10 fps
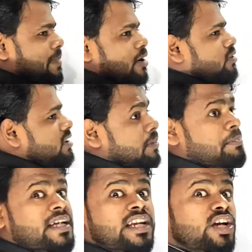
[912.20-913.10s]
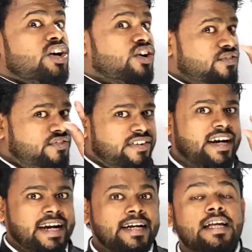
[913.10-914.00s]
about the meaning of
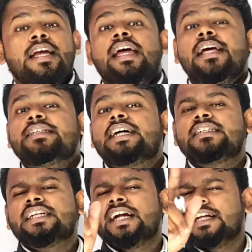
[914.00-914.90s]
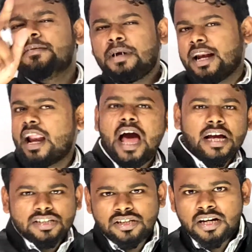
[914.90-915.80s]
rate. As I said in my
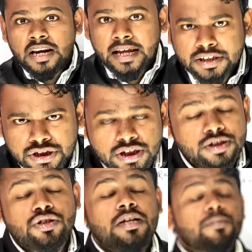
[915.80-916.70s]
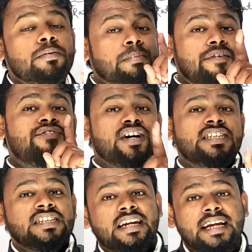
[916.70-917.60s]
last lecture, in my first